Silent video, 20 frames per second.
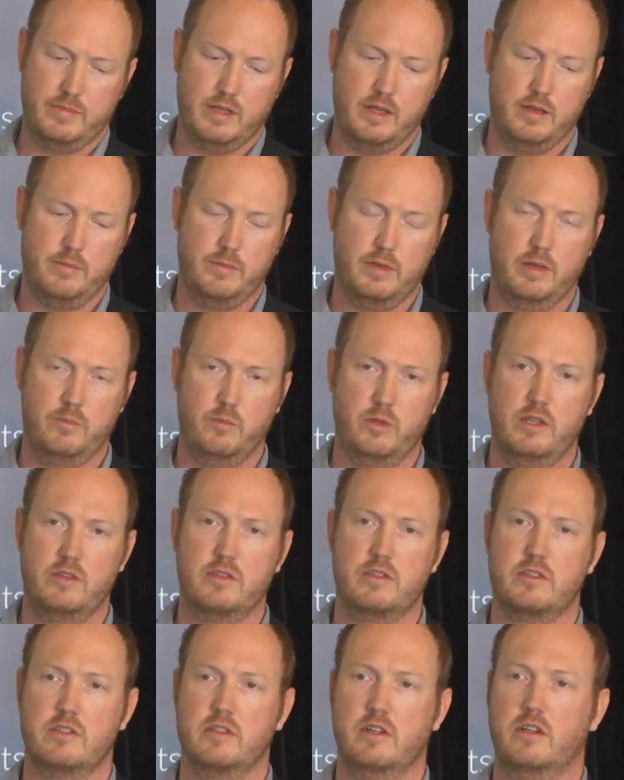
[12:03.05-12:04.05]
And we
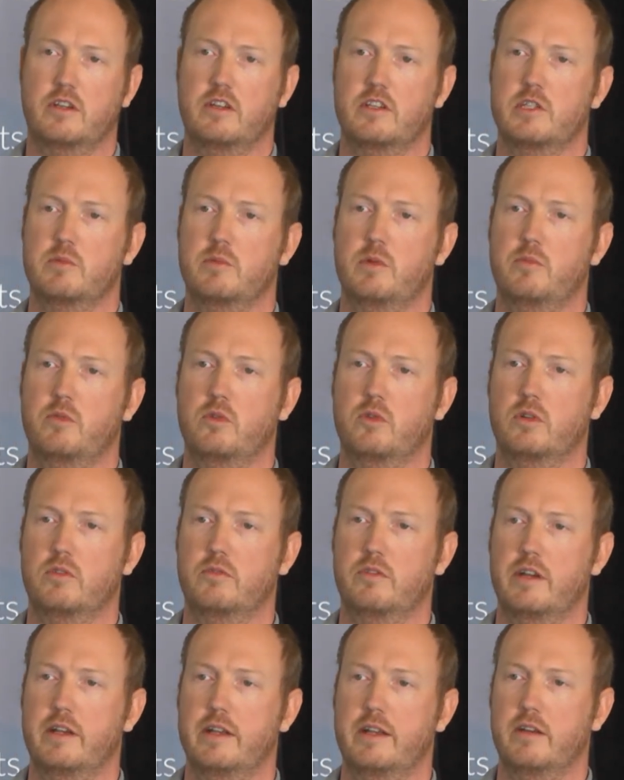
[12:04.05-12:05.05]
use this in our customer portal
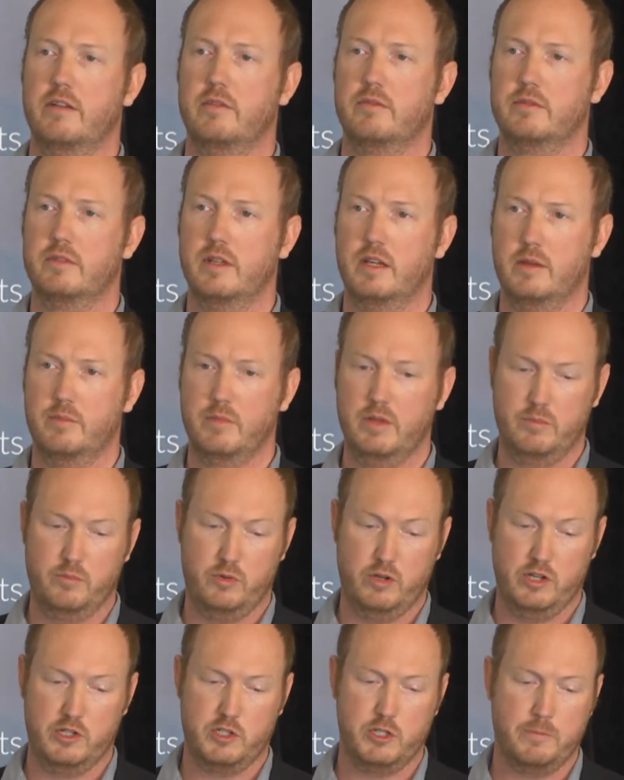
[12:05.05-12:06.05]
right now in
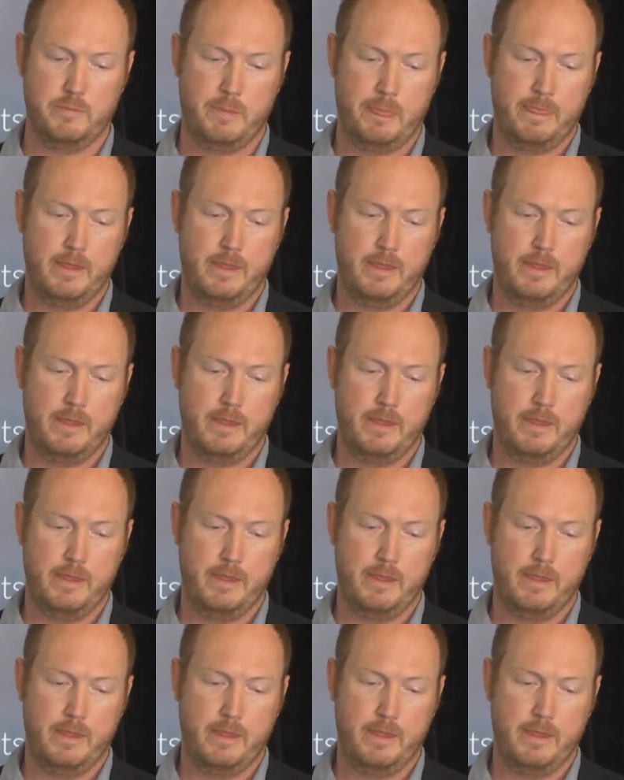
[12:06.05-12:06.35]
production.